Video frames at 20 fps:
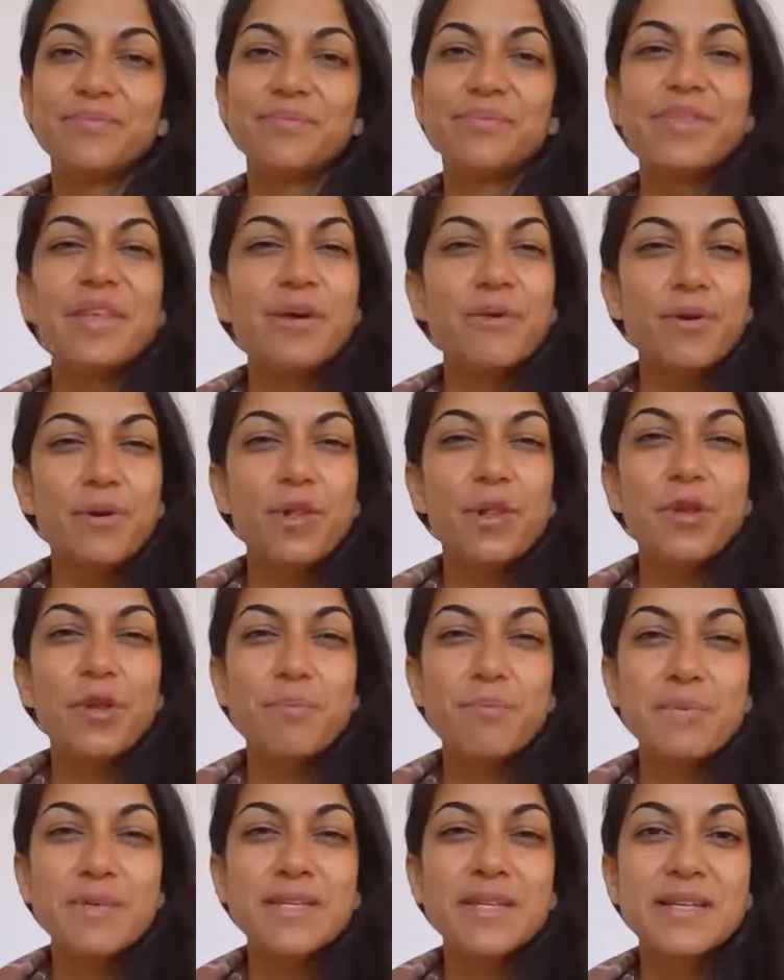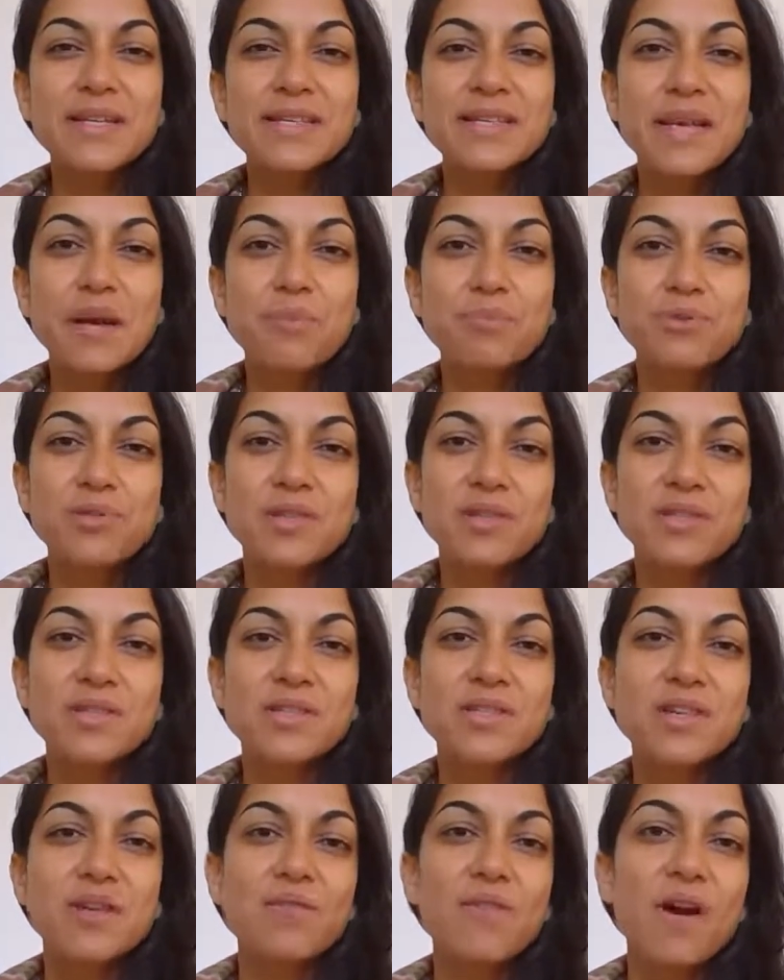there are a lot of
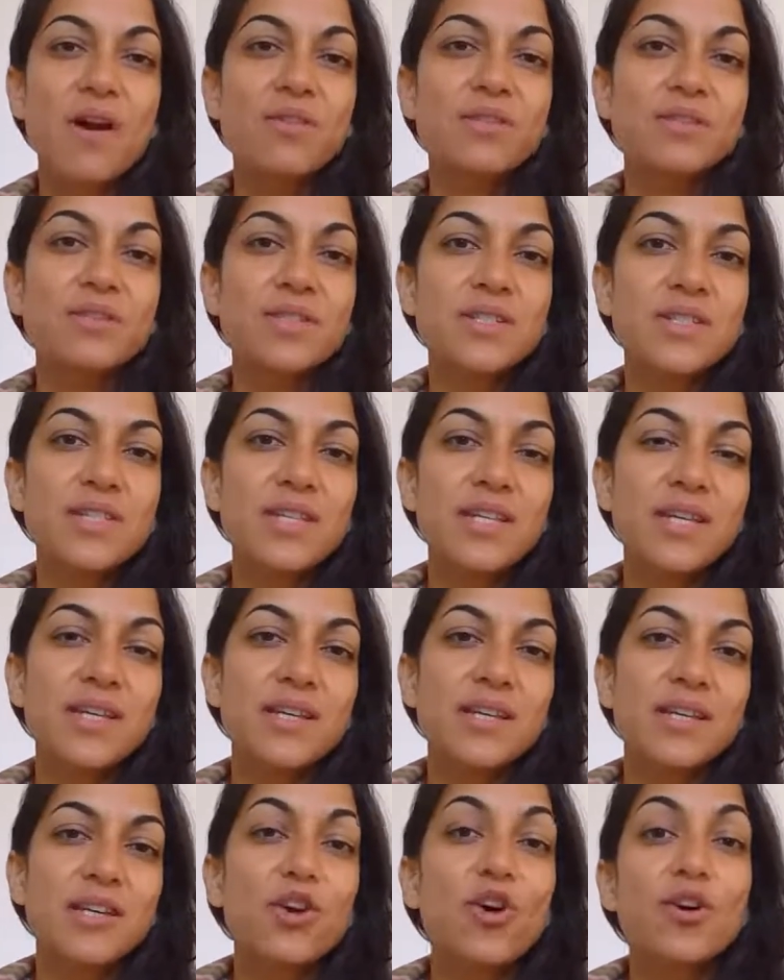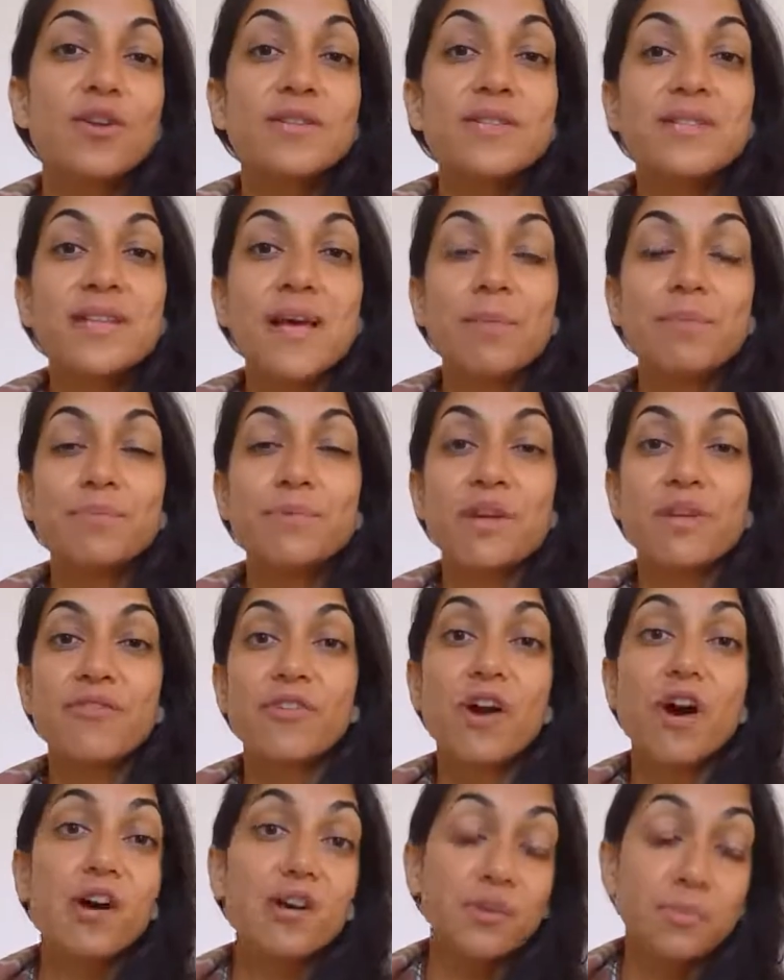misconceptions around the concept
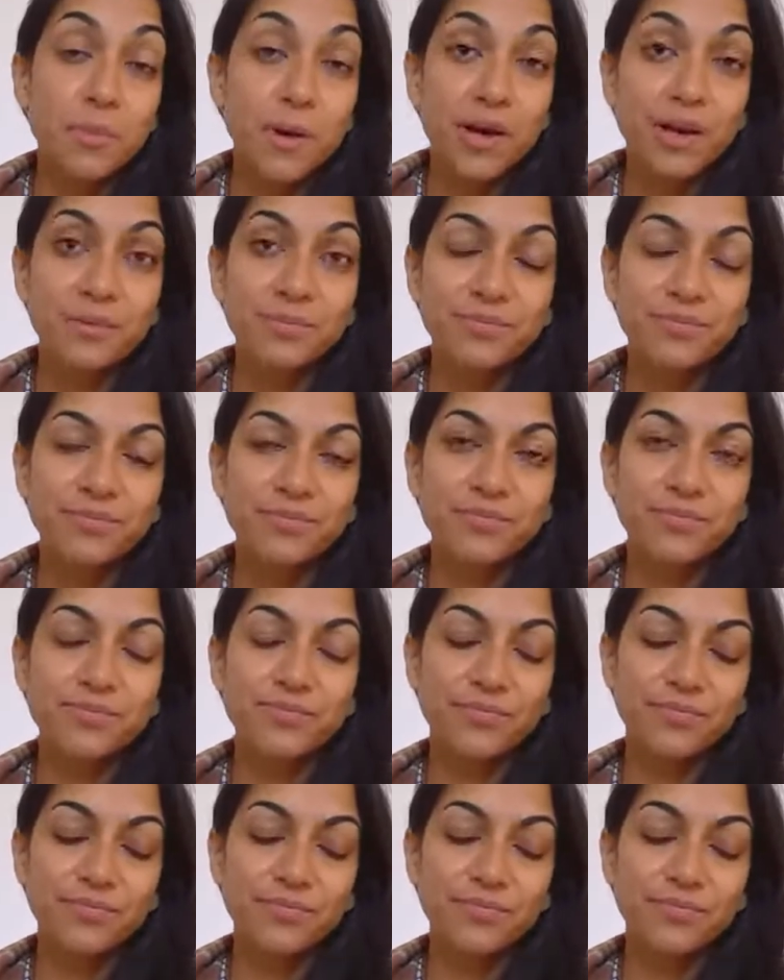of karma.